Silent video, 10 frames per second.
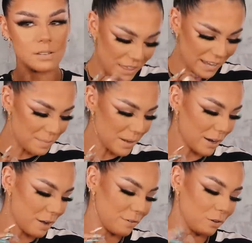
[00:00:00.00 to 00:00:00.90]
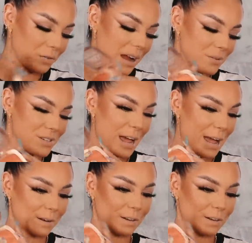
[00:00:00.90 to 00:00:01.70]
I think I'm gonna go for L'Oreal today.